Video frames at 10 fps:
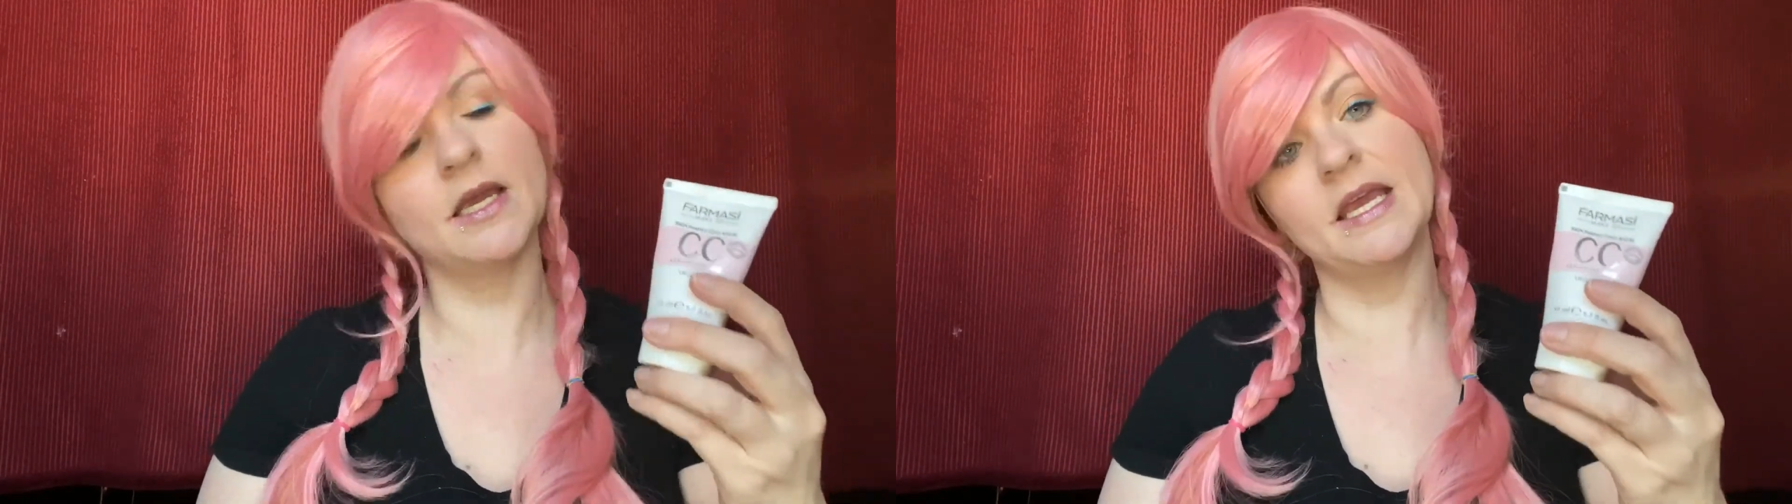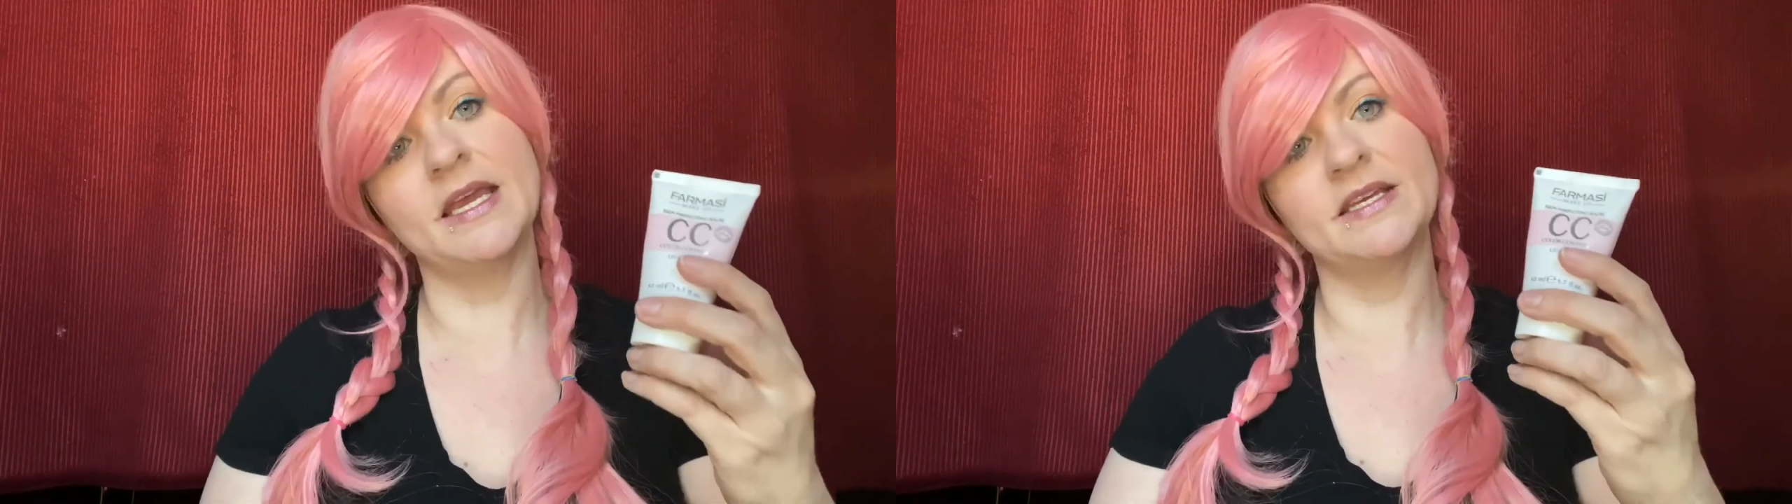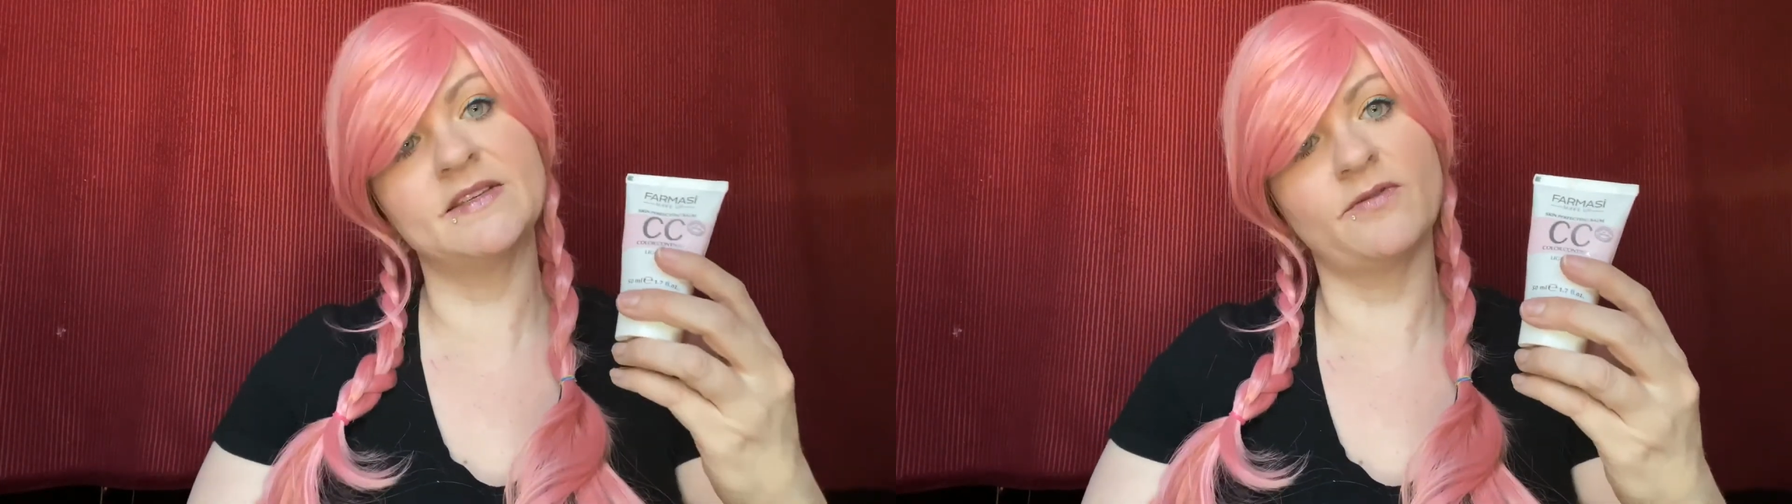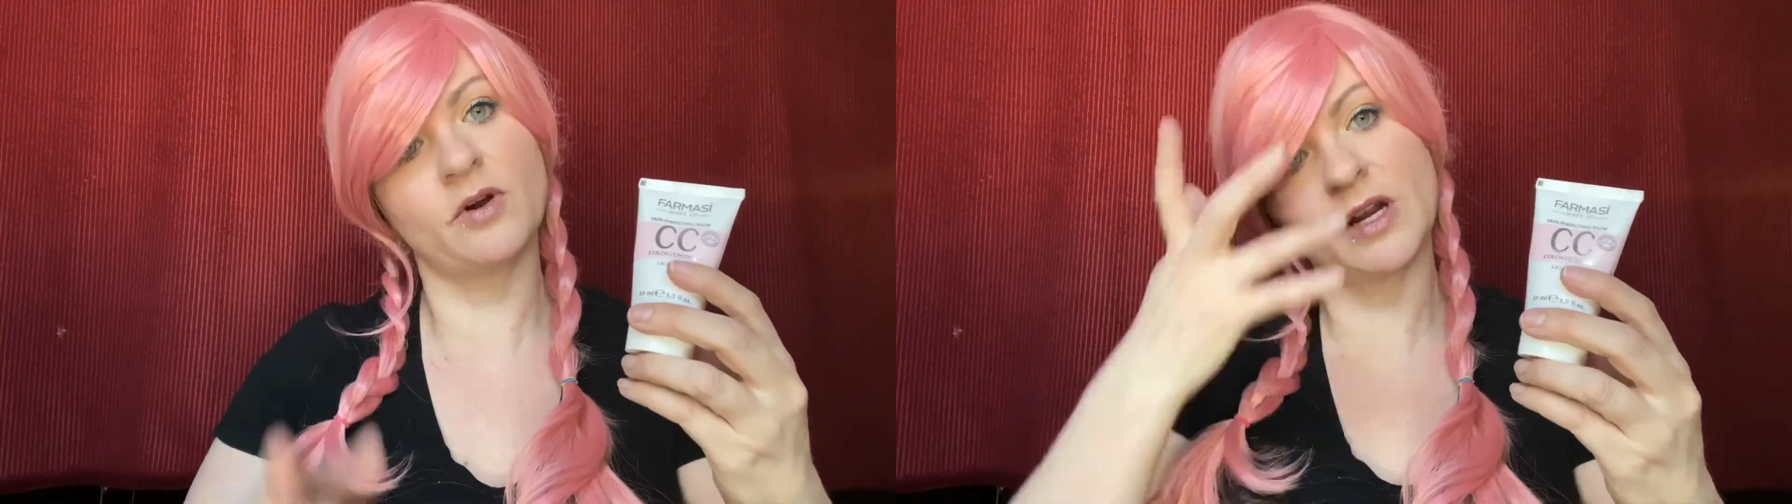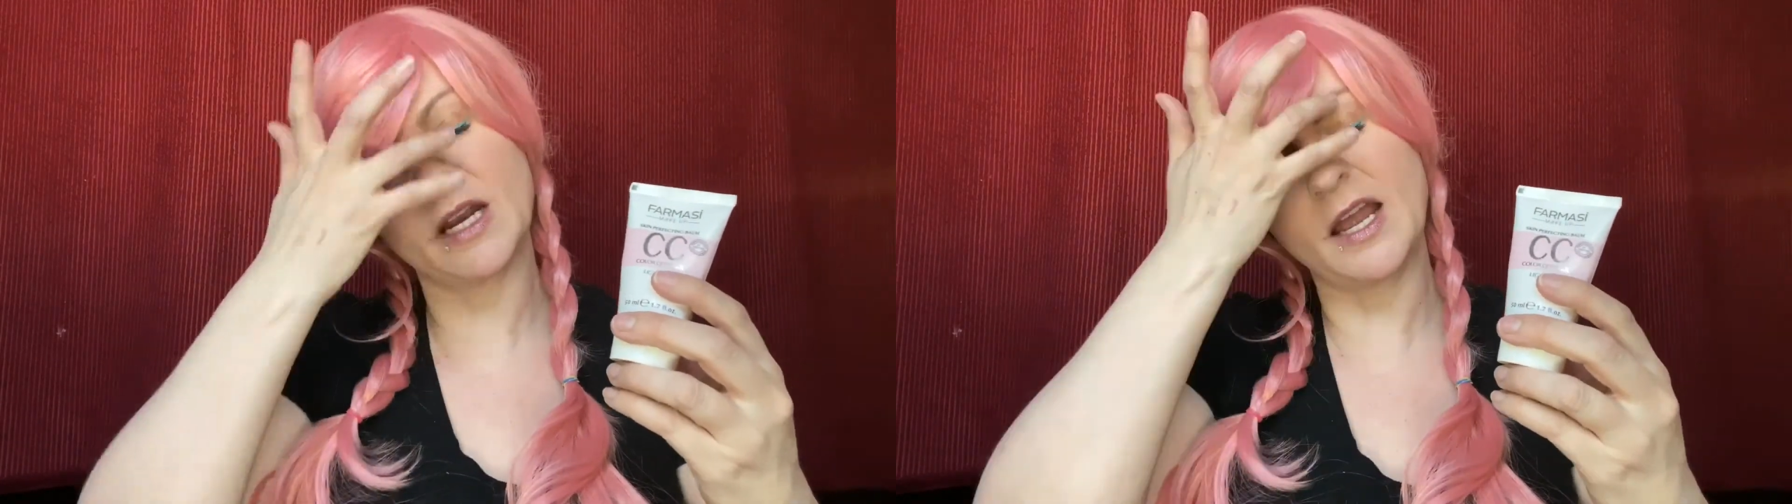is
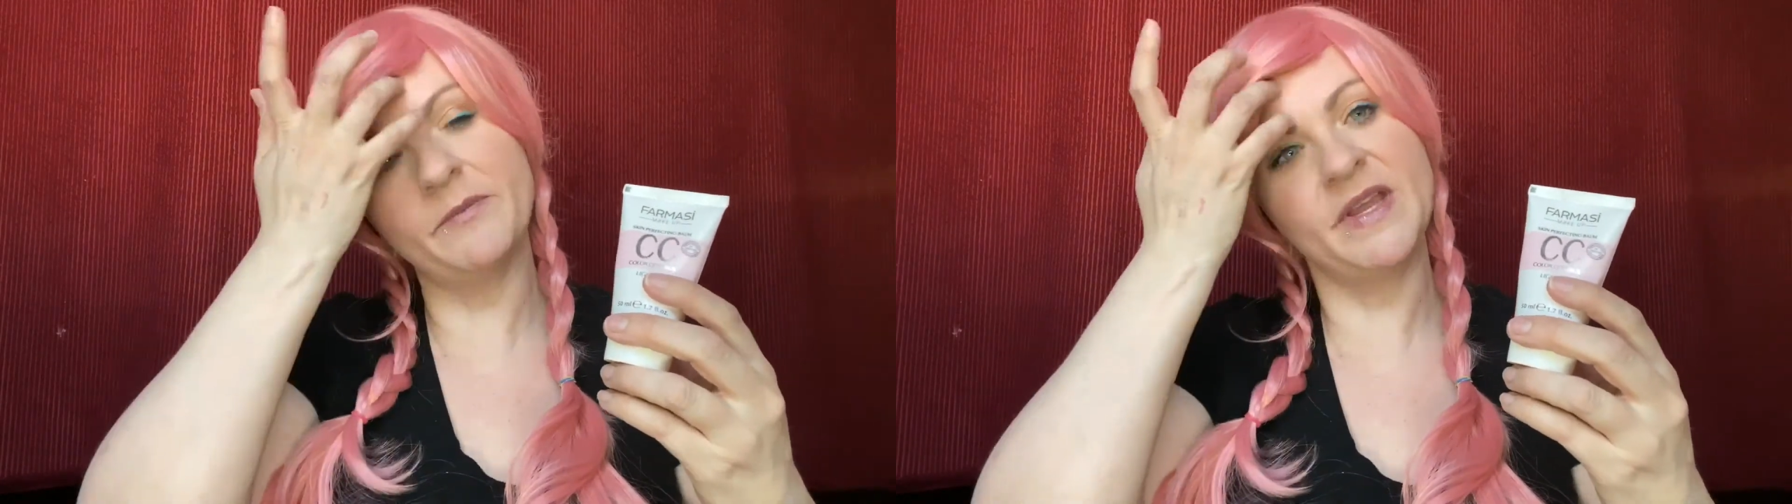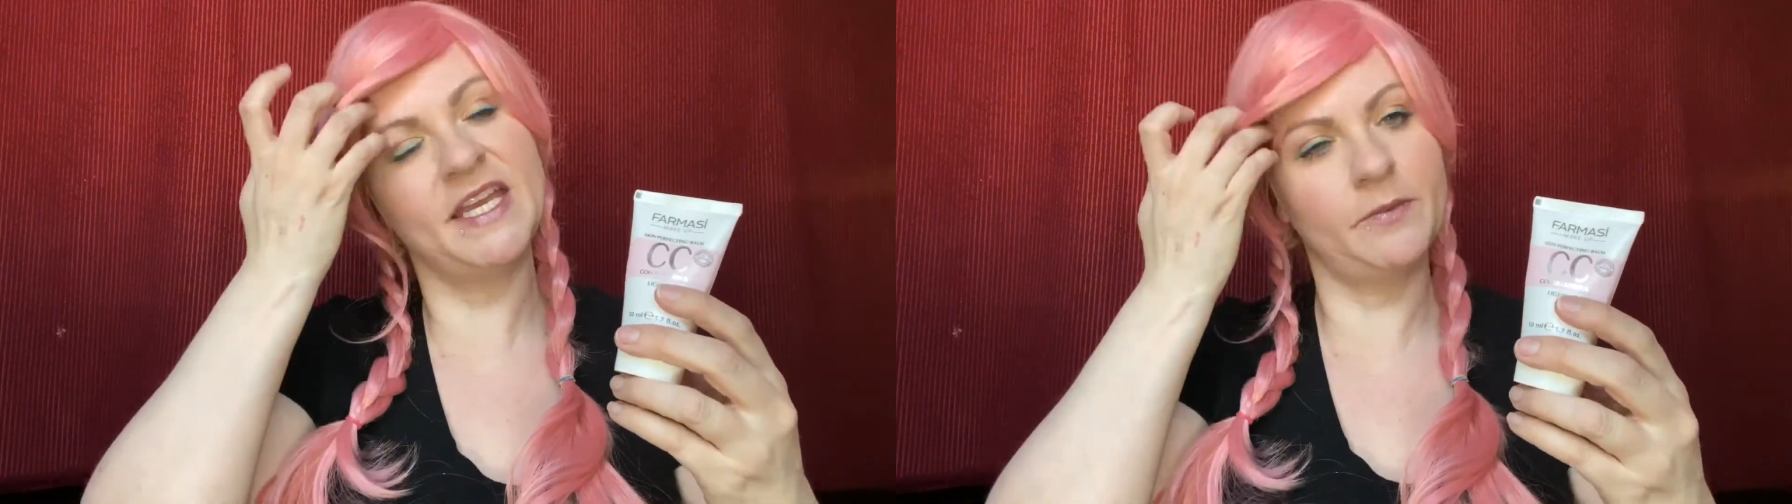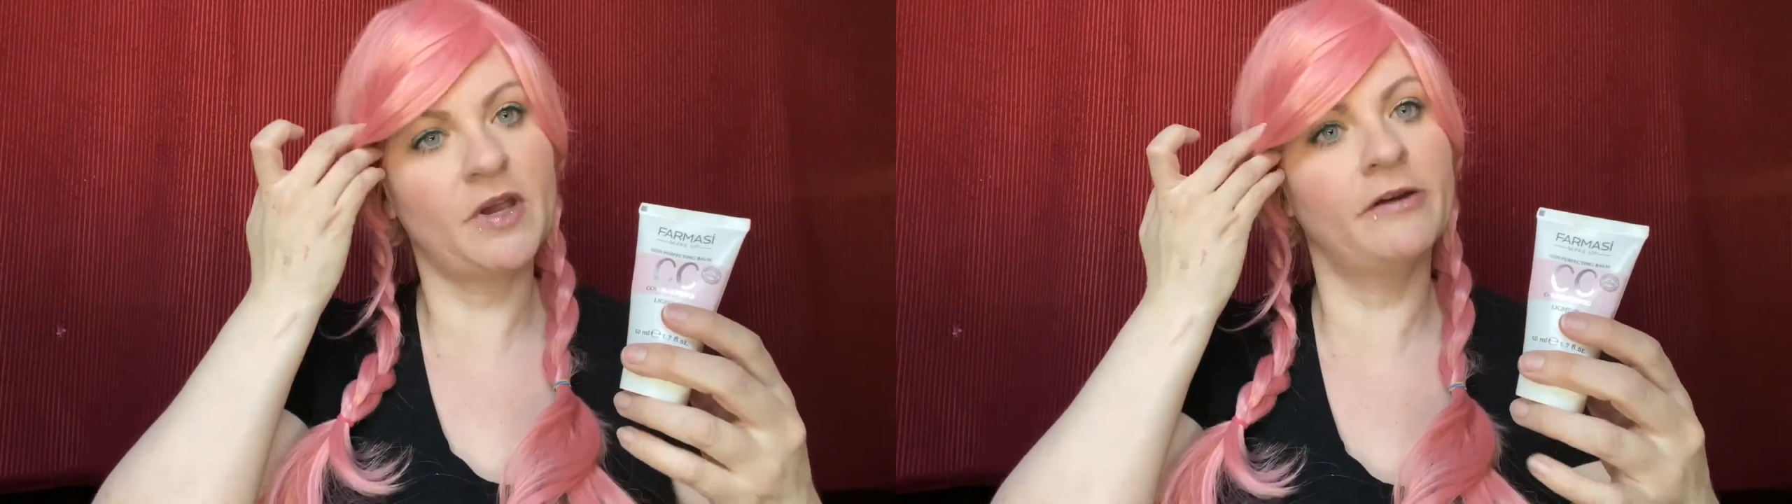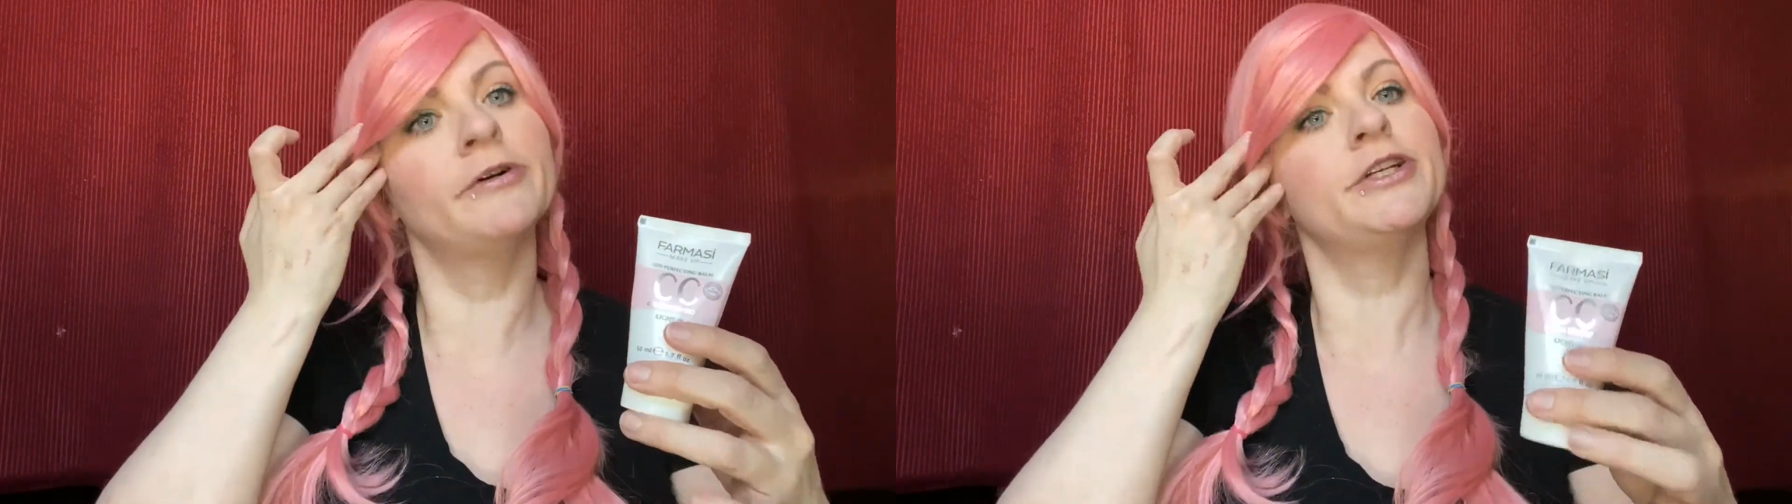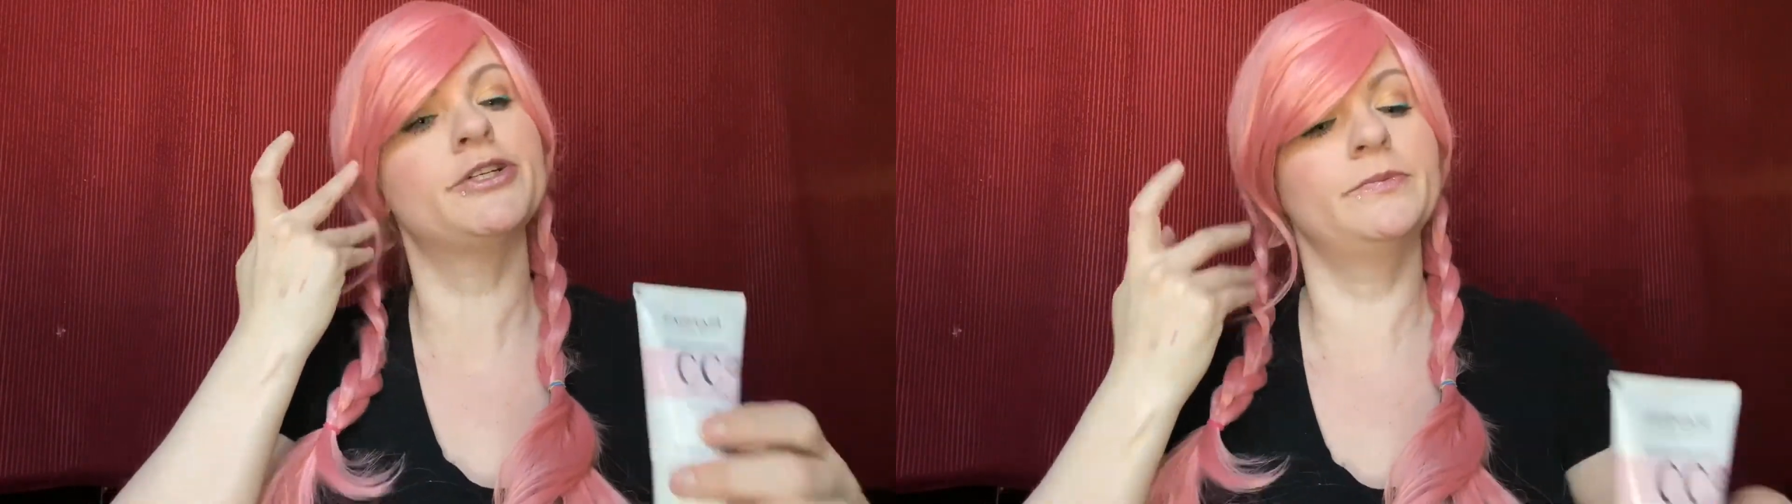for a medium
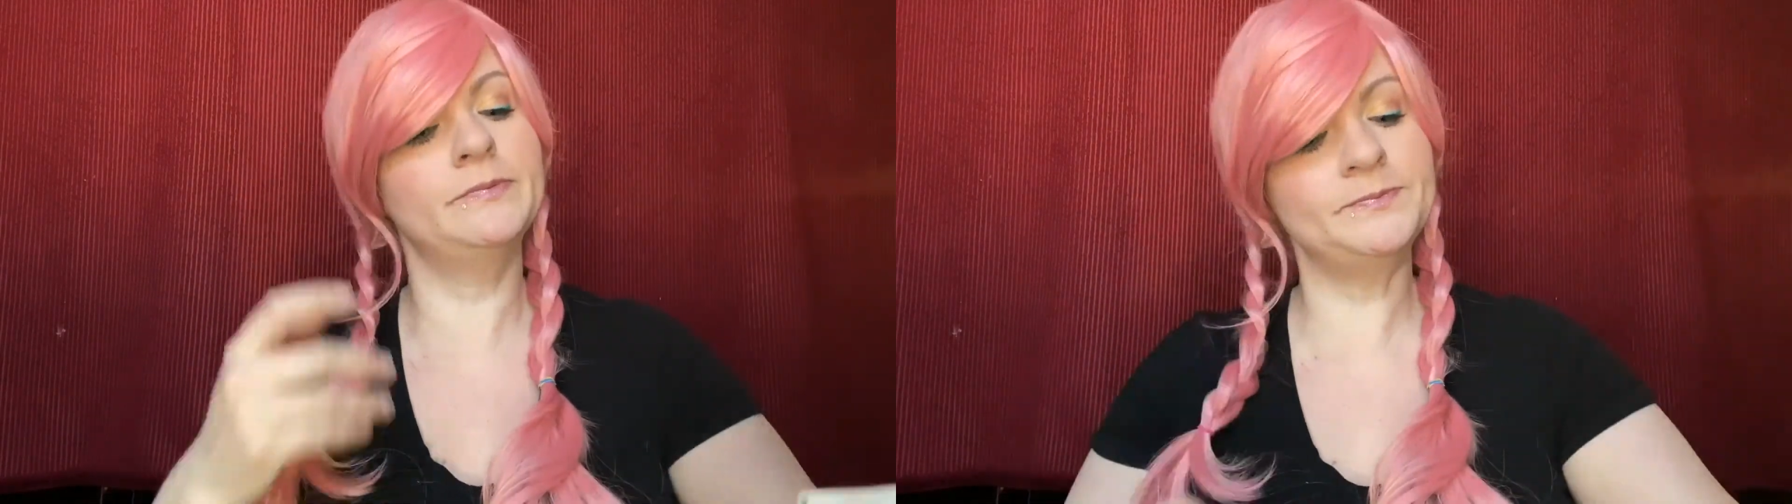coverage.